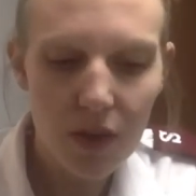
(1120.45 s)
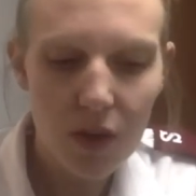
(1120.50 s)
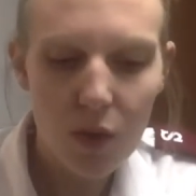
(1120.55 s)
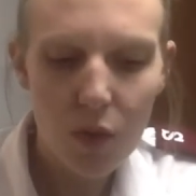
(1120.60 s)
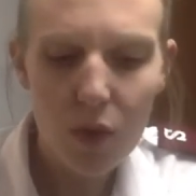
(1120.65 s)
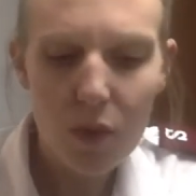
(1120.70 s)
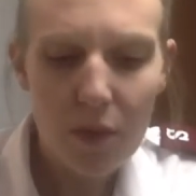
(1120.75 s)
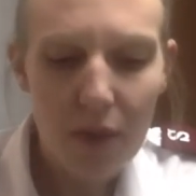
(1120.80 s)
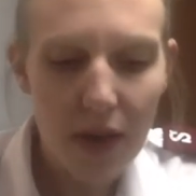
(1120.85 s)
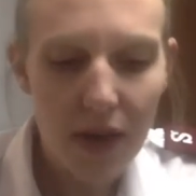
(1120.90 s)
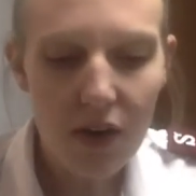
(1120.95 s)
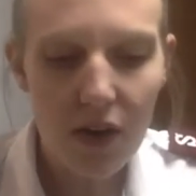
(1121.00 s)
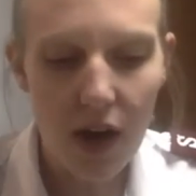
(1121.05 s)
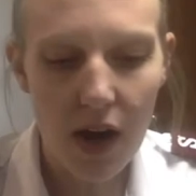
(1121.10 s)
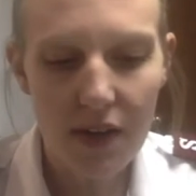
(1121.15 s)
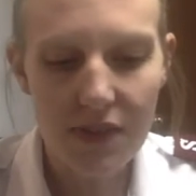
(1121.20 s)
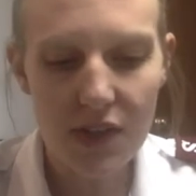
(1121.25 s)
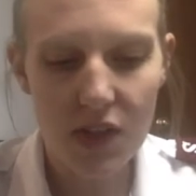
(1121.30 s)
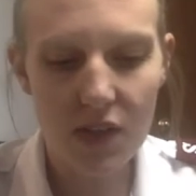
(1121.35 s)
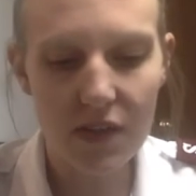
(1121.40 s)
We're better
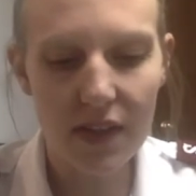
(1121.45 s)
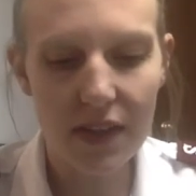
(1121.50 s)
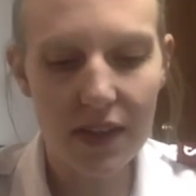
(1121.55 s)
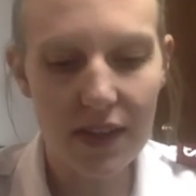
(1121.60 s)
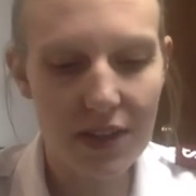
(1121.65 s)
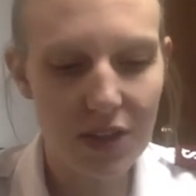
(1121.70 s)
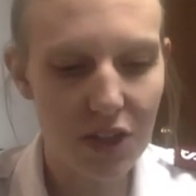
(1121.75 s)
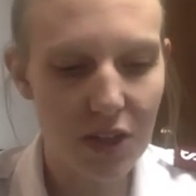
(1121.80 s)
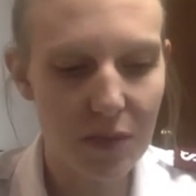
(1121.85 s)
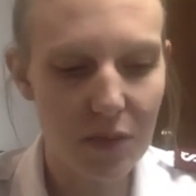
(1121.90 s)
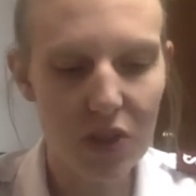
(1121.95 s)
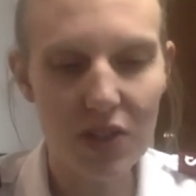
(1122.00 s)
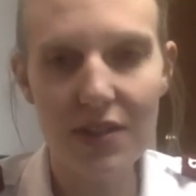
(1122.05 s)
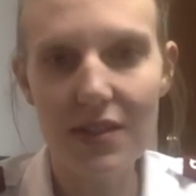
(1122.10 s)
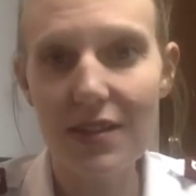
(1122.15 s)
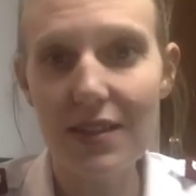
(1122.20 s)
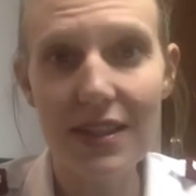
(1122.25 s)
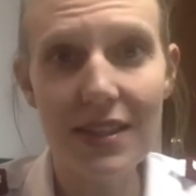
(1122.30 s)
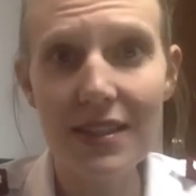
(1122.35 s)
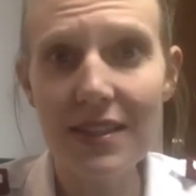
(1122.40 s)
off serving the Egyptians
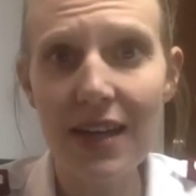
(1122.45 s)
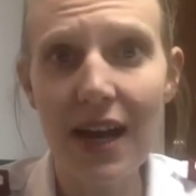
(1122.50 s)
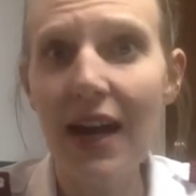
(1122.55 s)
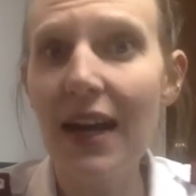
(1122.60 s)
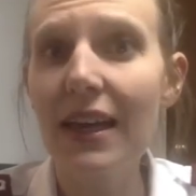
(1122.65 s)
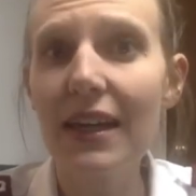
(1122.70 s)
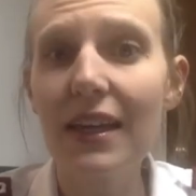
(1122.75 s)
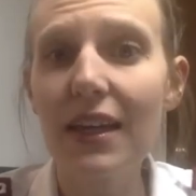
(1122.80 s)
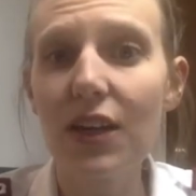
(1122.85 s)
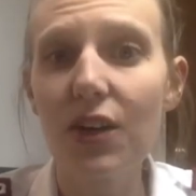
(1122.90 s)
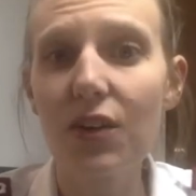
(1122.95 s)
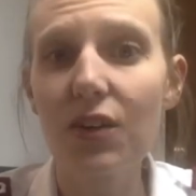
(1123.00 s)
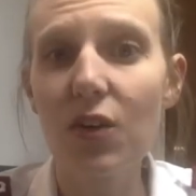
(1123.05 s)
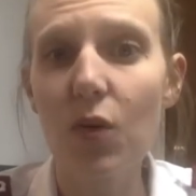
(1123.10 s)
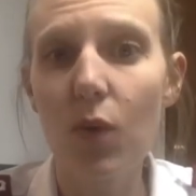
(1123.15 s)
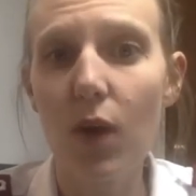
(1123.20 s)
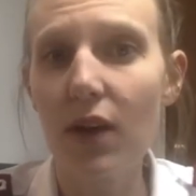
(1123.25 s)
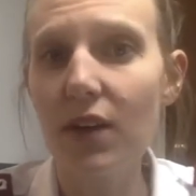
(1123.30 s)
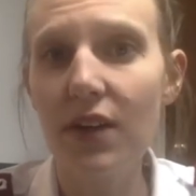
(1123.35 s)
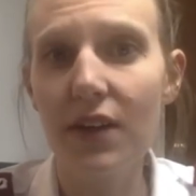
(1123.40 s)
than dying here in the
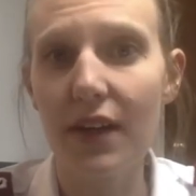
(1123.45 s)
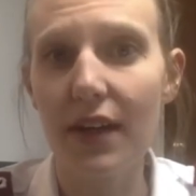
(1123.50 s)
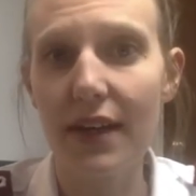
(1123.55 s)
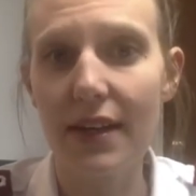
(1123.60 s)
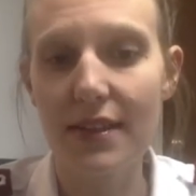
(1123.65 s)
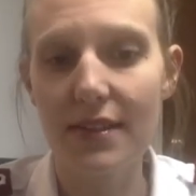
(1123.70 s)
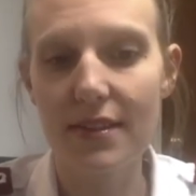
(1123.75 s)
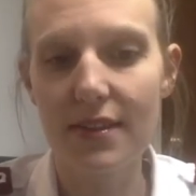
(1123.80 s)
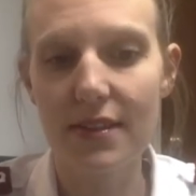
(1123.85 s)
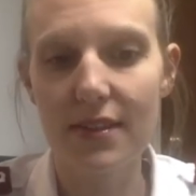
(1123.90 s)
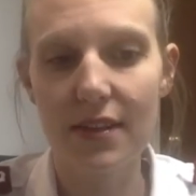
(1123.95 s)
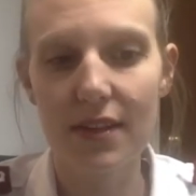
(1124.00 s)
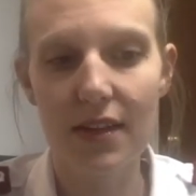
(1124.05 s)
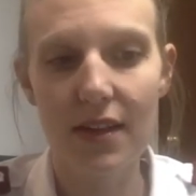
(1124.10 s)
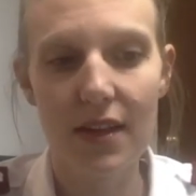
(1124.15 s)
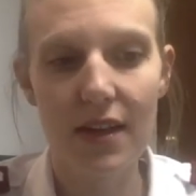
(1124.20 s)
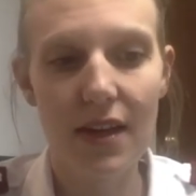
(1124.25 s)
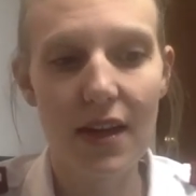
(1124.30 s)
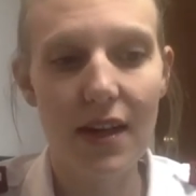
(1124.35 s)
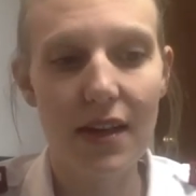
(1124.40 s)
wilderness.
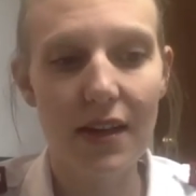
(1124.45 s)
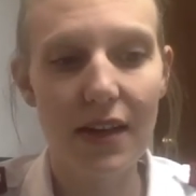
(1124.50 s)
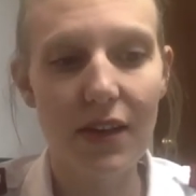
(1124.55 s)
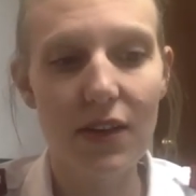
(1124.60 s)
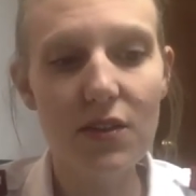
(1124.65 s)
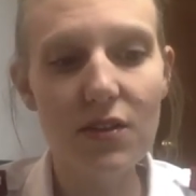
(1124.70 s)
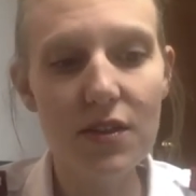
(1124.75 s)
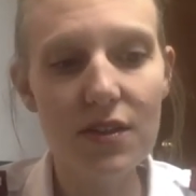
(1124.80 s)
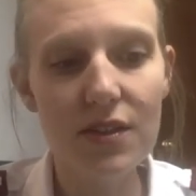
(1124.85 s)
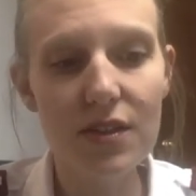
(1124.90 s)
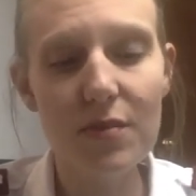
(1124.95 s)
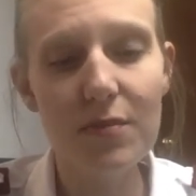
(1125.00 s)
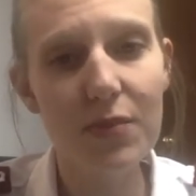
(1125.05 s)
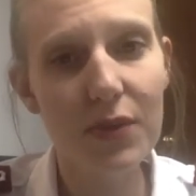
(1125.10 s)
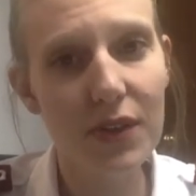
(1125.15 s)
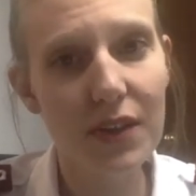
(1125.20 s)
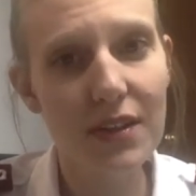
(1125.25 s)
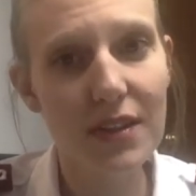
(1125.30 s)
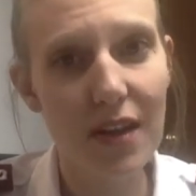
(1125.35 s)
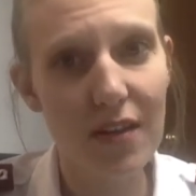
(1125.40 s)
Now, those are some
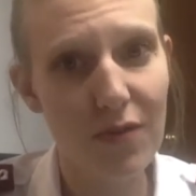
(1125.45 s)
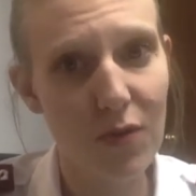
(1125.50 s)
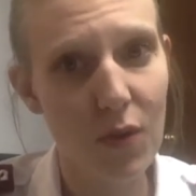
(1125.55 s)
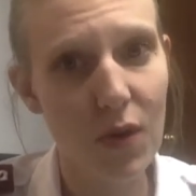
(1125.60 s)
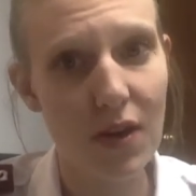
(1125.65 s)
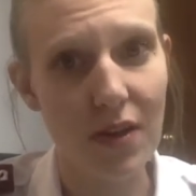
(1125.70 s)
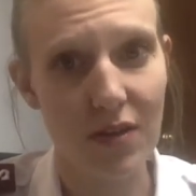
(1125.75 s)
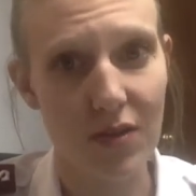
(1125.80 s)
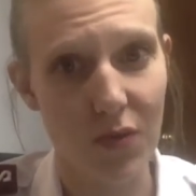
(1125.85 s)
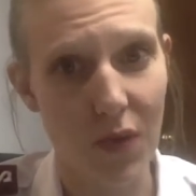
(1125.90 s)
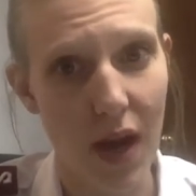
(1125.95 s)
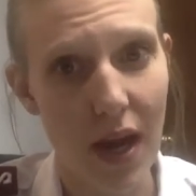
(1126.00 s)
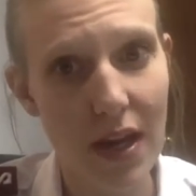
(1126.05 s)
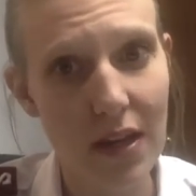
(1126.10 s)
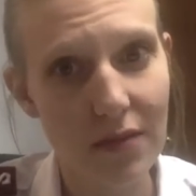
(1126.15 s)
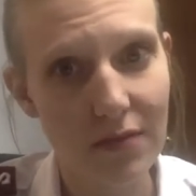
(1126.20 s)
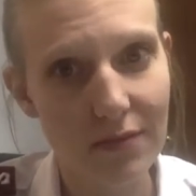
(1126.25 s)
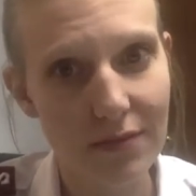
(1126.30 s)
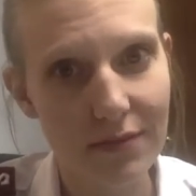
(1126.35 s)
pretty tough words, right?